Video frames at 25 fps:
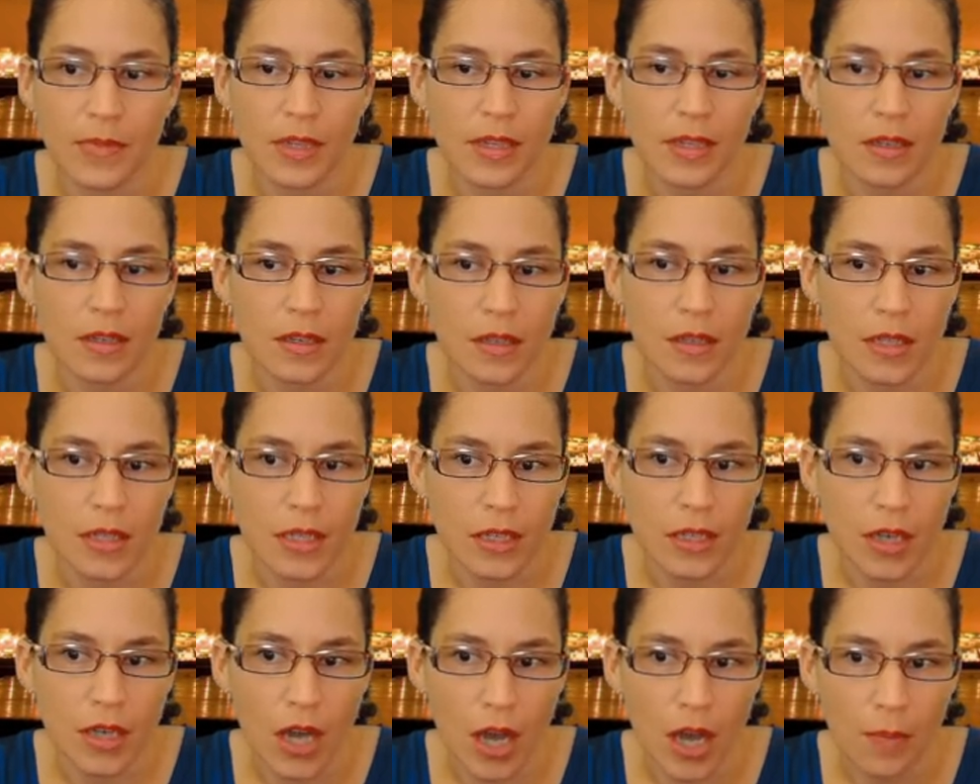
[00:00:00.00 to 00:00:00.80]
click
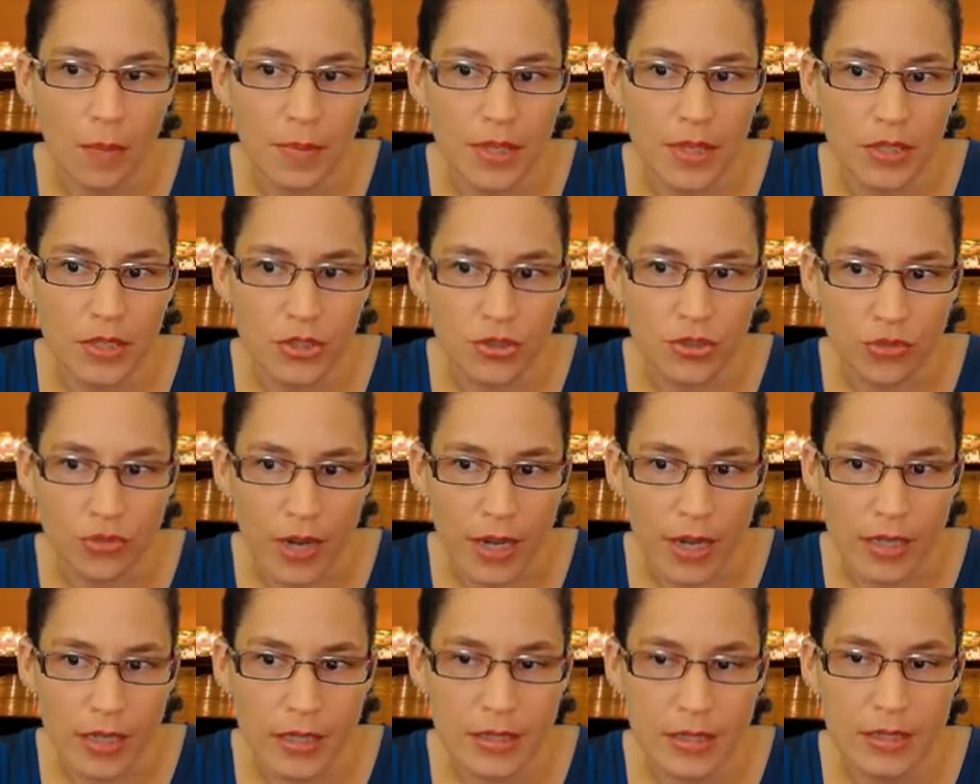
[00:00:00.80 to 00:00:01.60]
copy
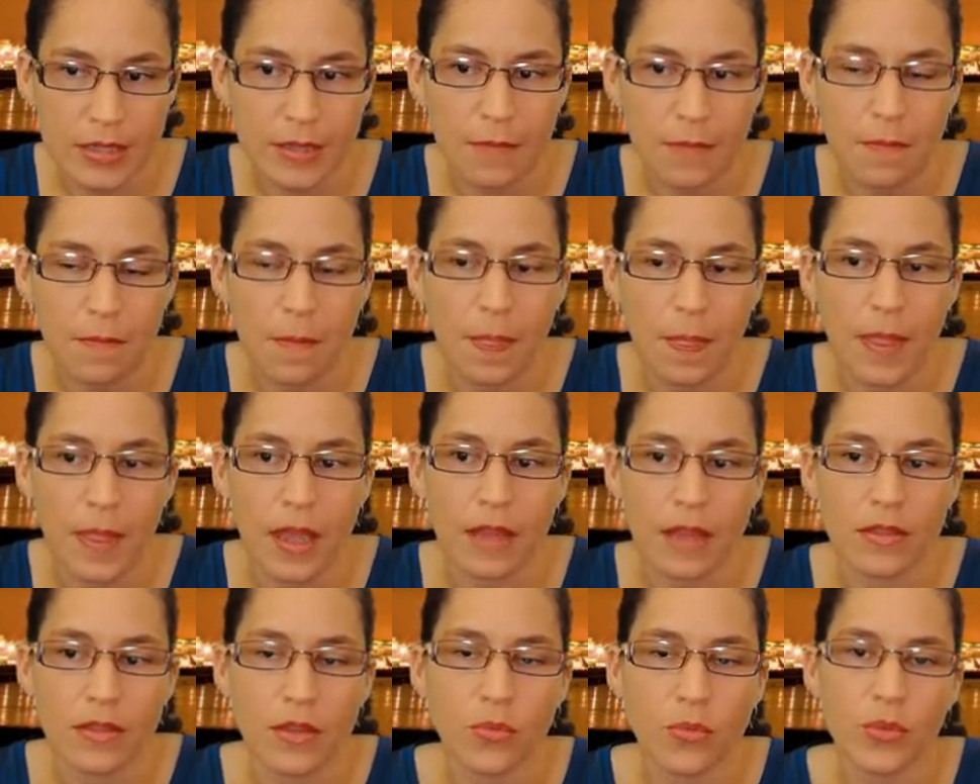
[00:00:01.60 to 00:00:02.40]
address,
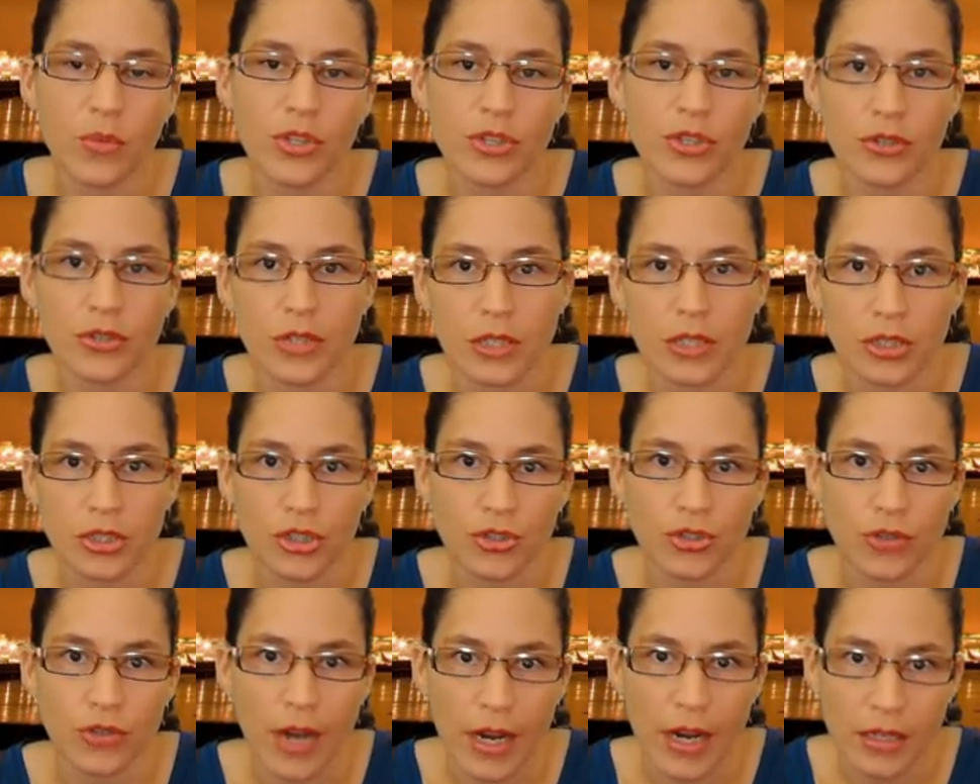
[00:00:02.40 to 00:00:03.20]
and then when you're
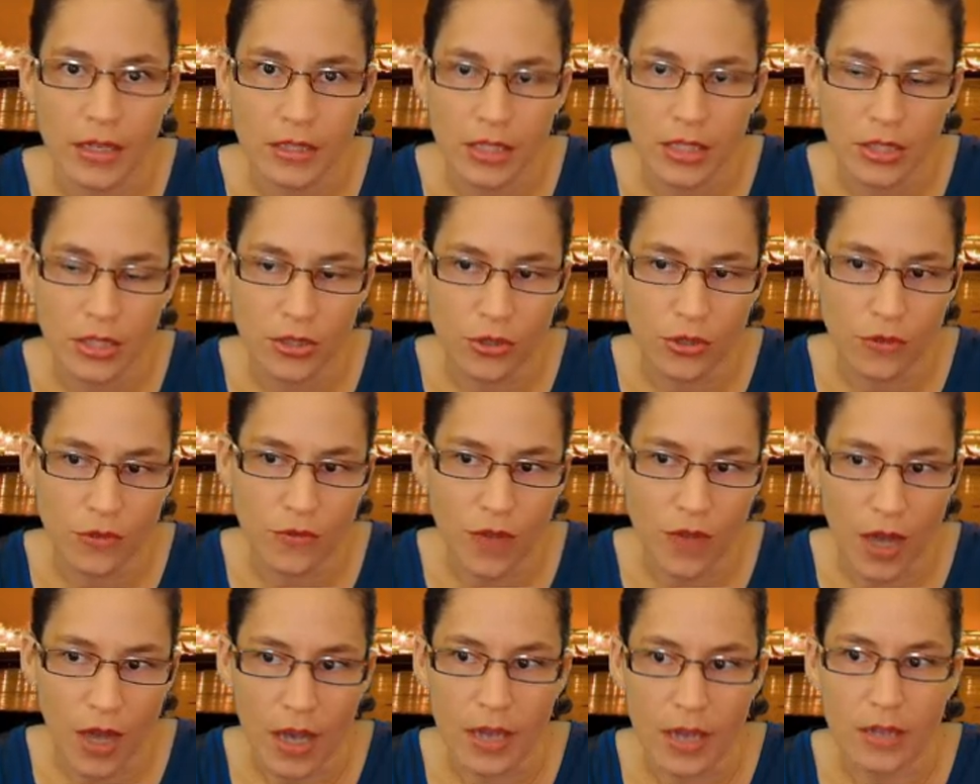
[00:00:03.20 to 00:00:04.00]
extracting your
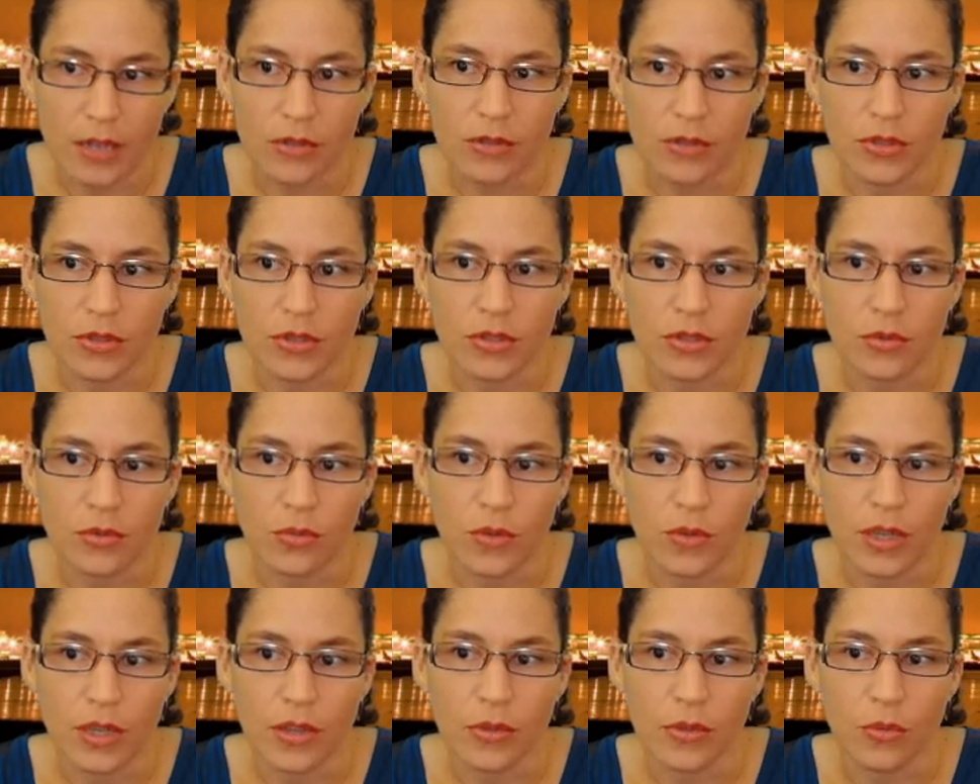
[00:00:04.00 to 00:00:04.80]
files
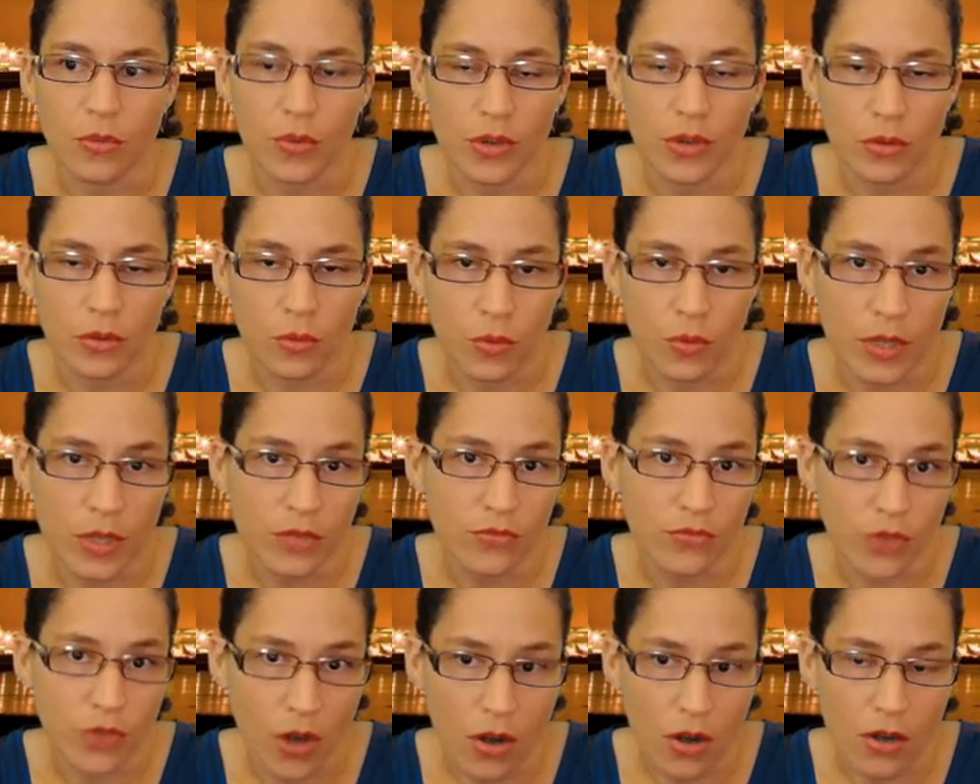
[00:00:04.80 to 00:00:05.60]
with
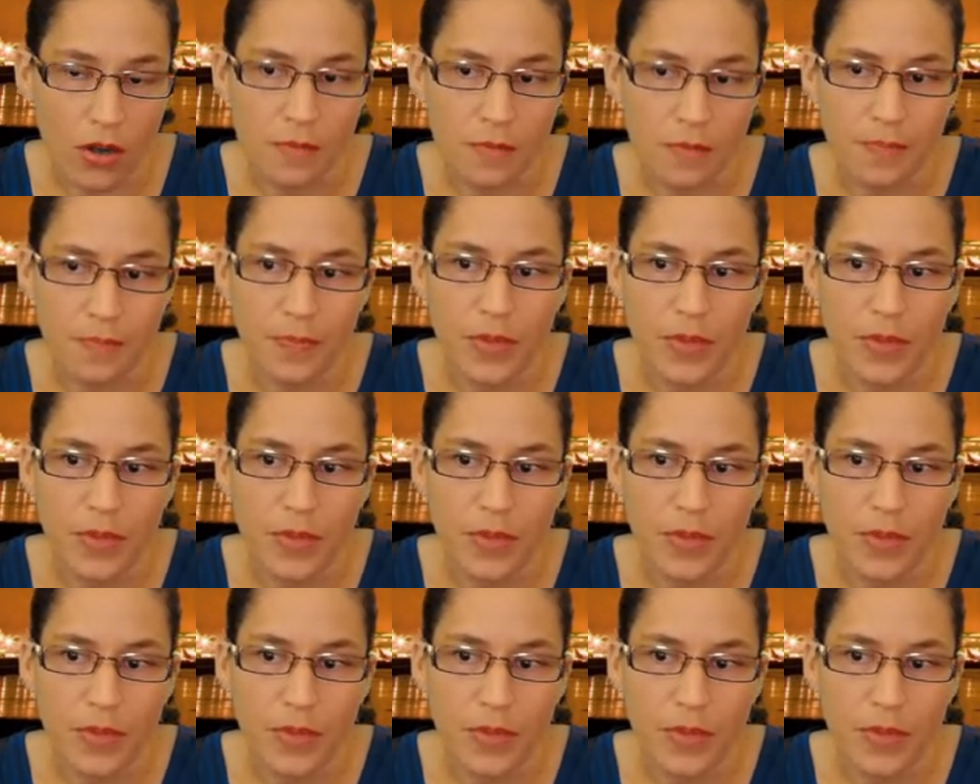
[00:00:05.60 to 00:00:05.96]
WinRAR,